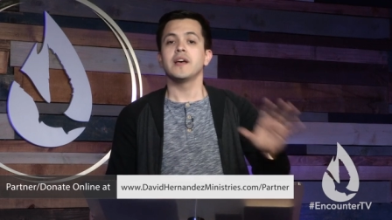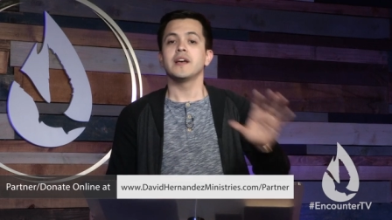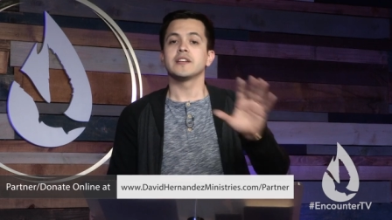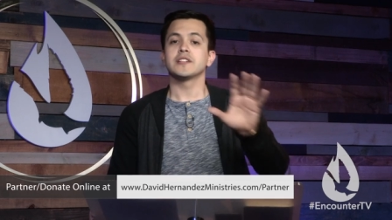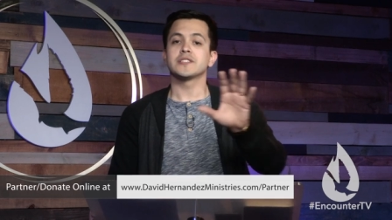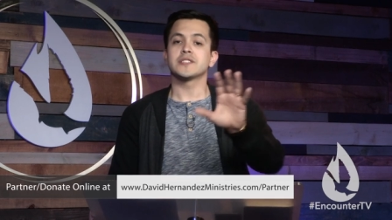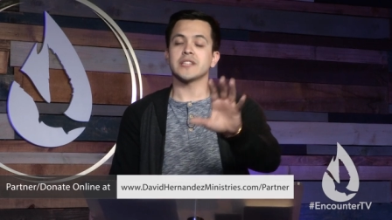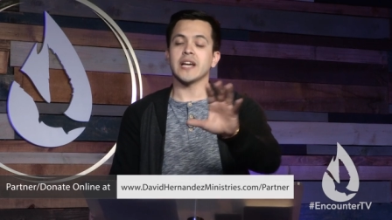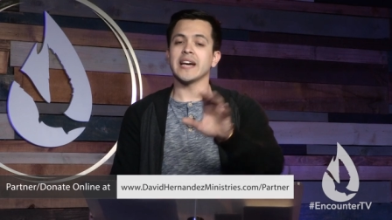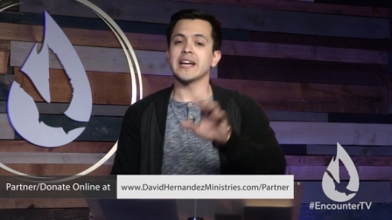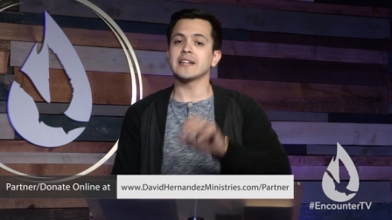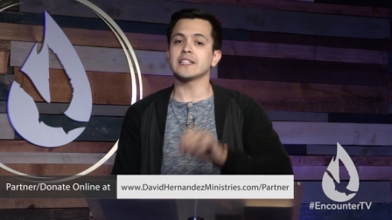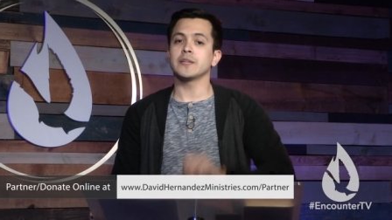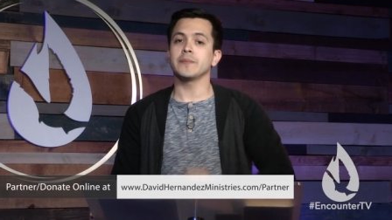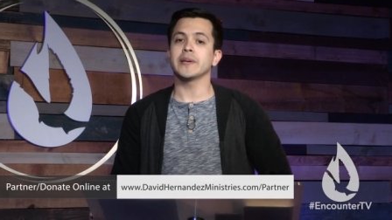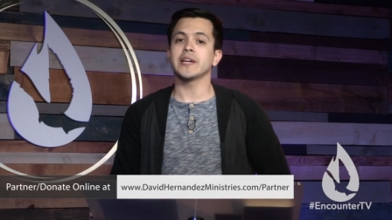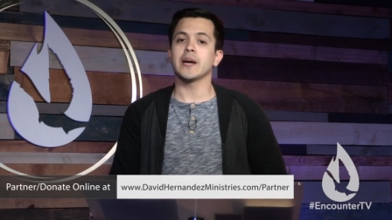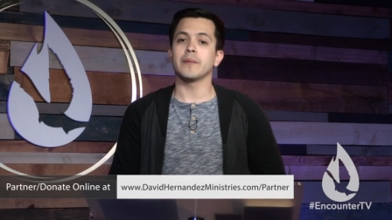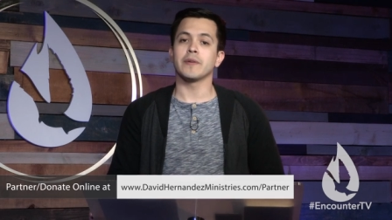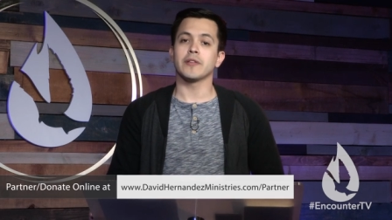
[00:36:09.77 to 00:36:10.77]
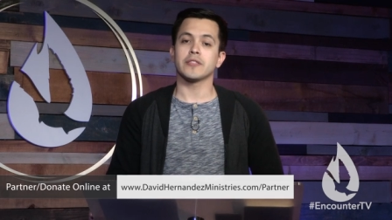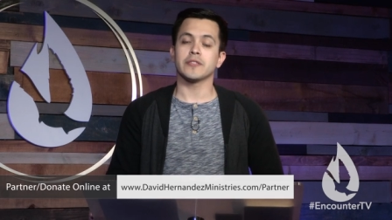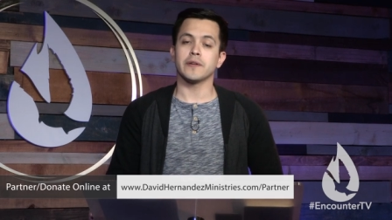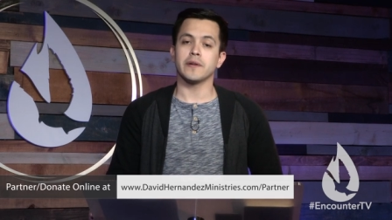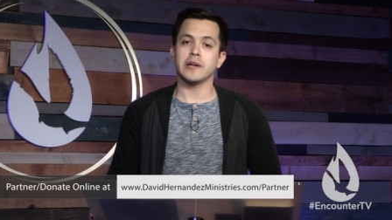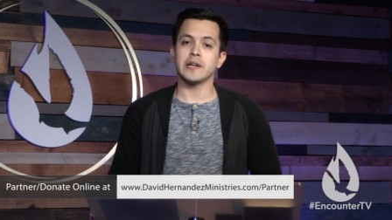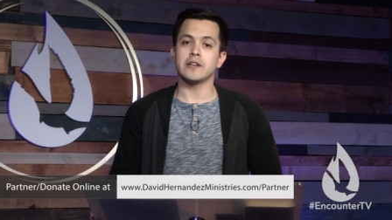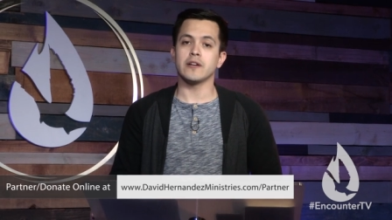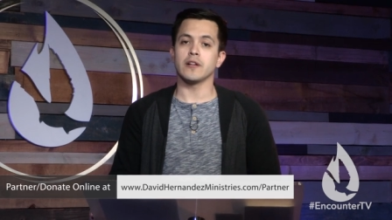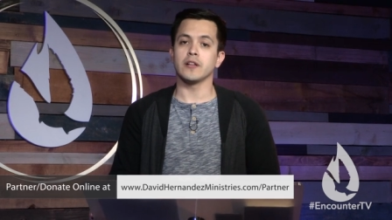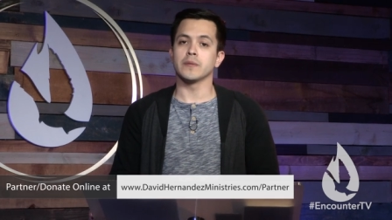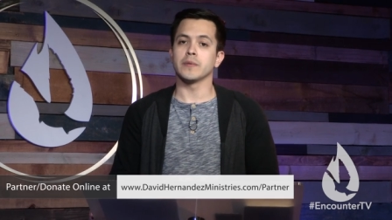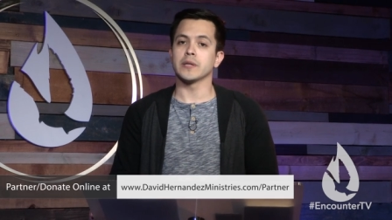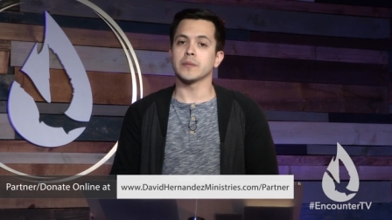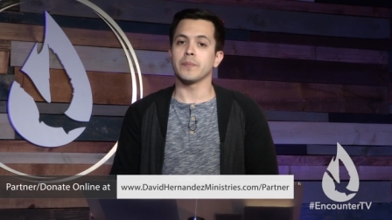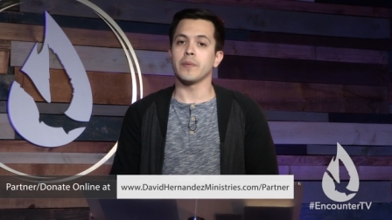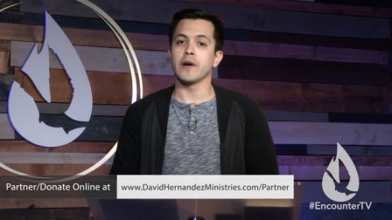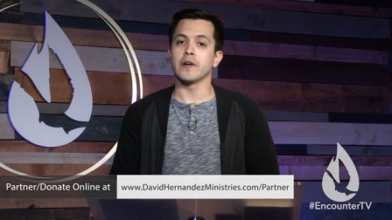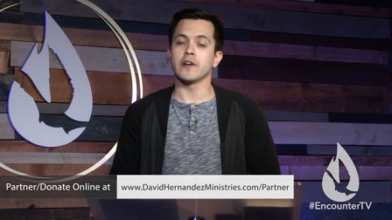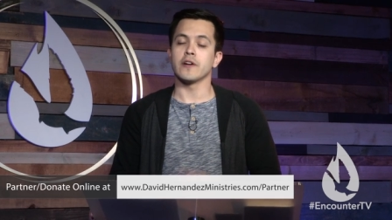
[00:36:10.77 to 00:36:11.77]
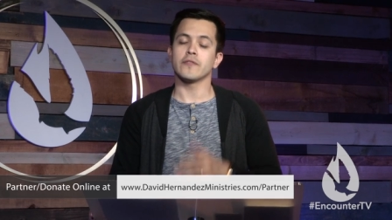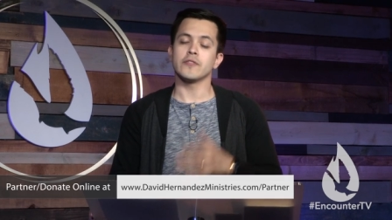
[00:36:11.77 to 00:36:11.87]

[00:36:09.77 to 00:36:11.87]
Sign up to become a $30 a month partner.